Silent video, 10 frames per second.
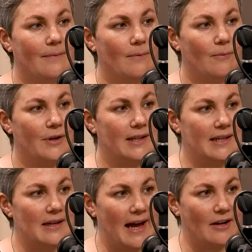
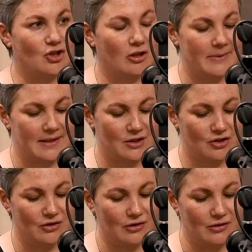really our job is
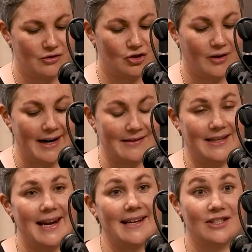to train the
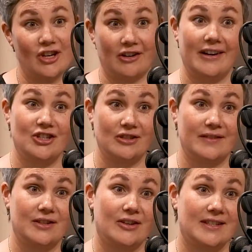next generation of
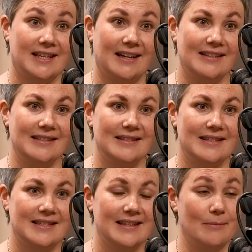circus
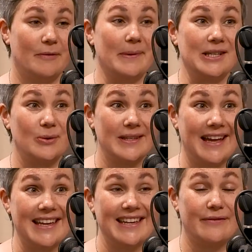artists, and we've been doing
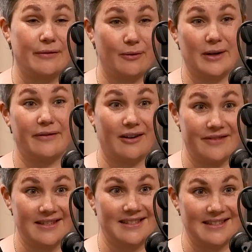that here for 45
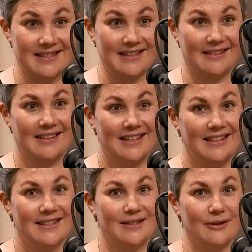years this year.
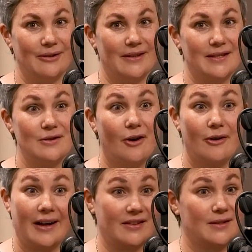So there's no
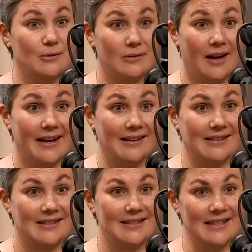other school like
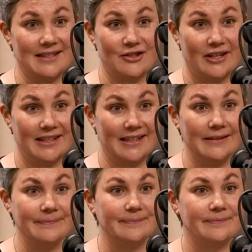us in Australia.